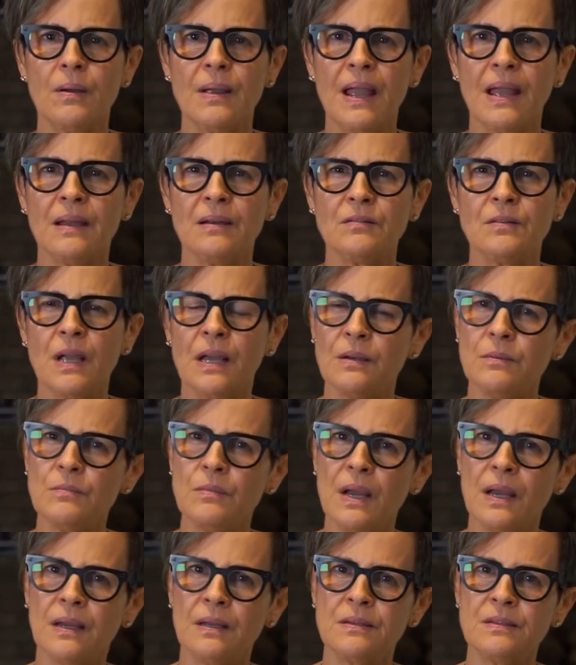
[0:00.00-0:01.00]

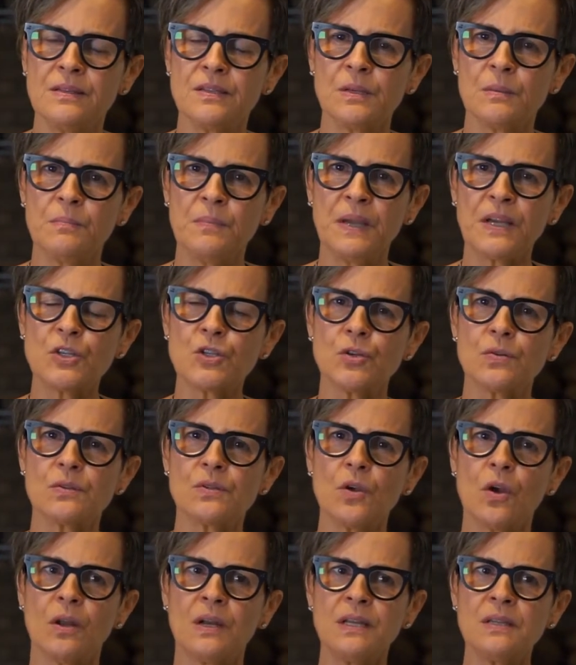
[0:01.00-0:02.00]
and some
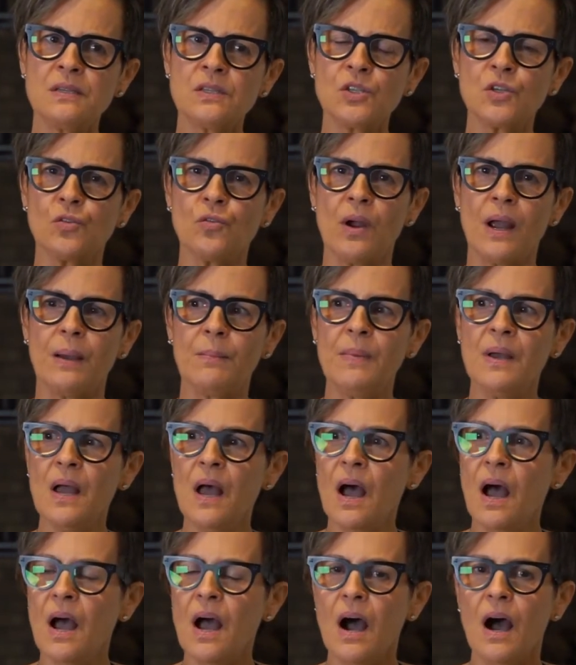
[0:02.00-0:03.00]
pictures on Instagram
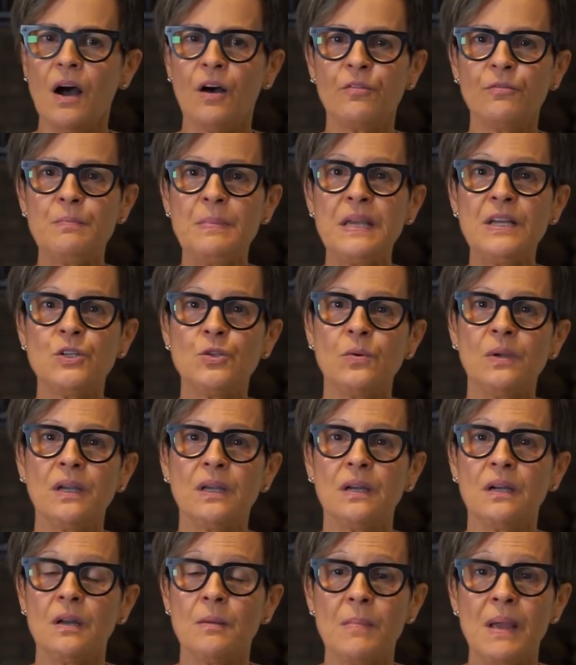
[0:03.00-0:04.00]
of me doing
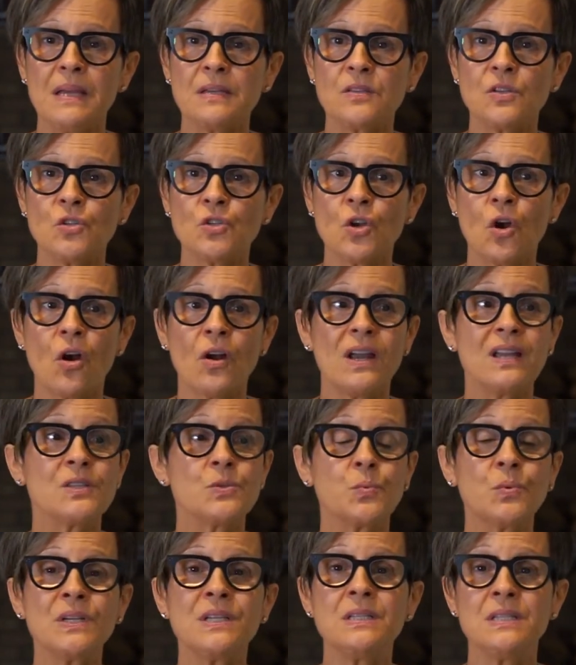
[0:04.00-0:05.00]
it in a mason jar.
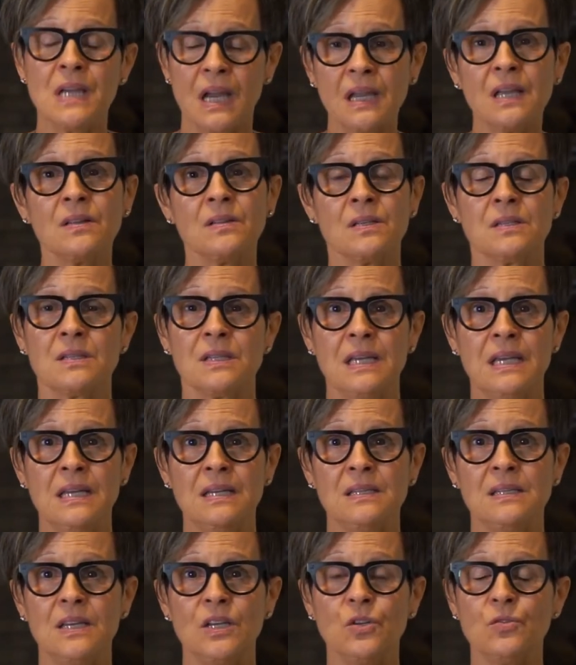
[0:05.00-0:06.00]
It's ridiculously
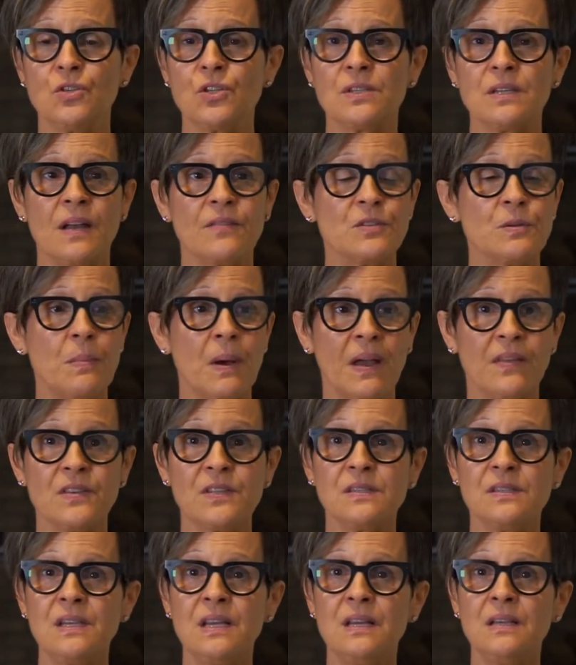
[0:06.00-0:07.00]
easy. You just have to buy
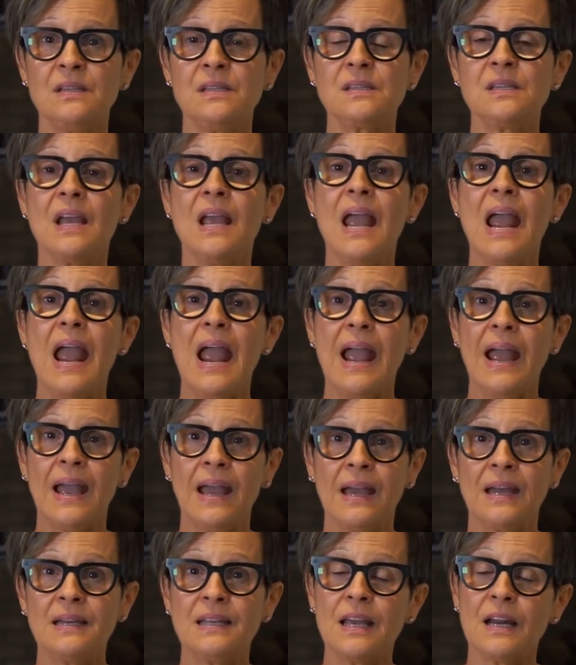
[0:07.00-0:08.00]
the seeds
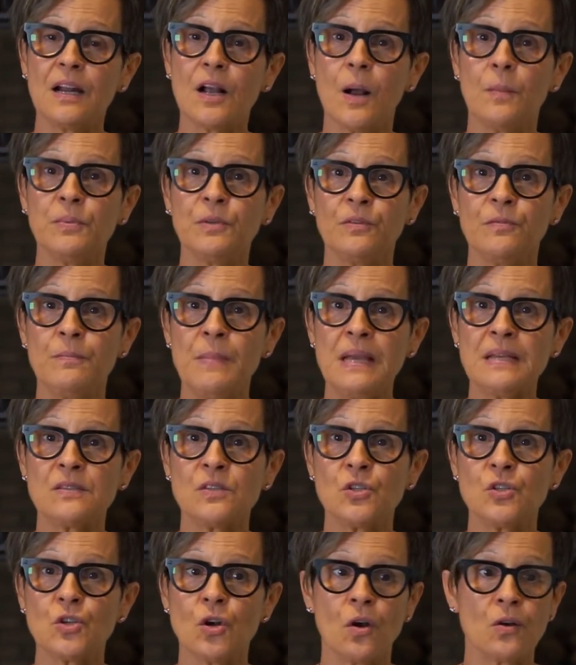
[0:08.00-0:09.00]
and get a couple of
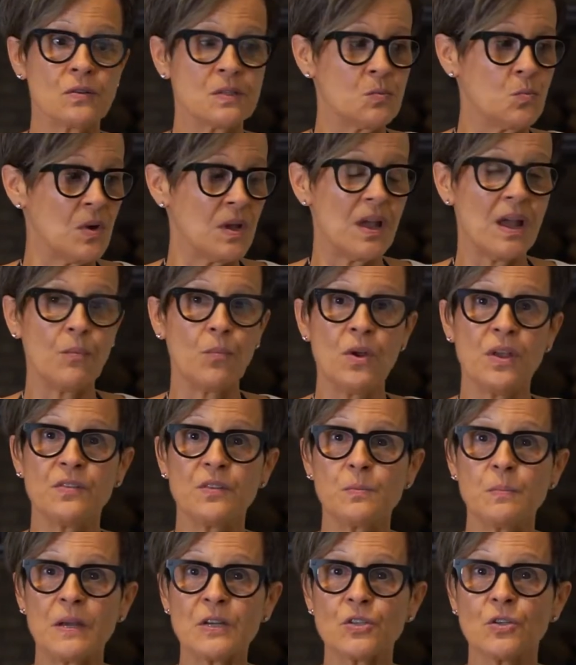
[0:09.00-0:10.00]
mason jars
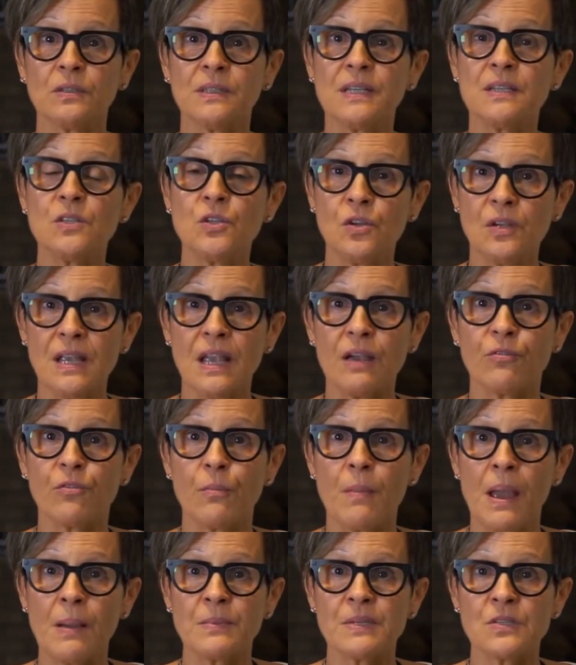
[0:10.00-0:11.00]
with special lids you can get
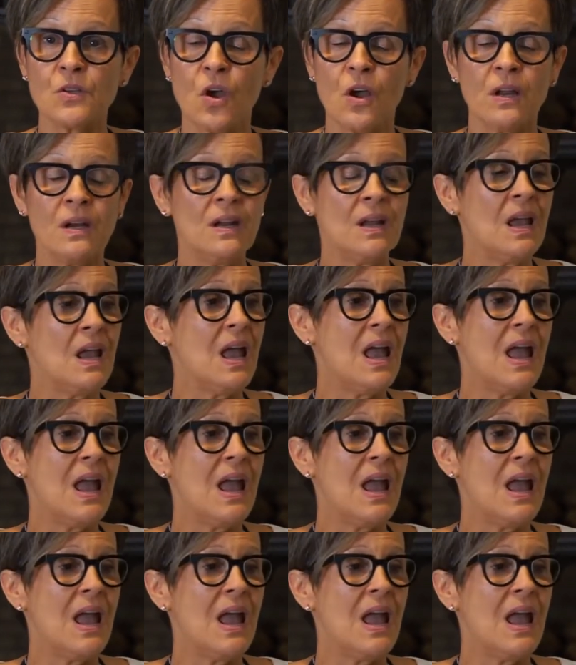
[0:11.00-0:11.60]
from Amazon.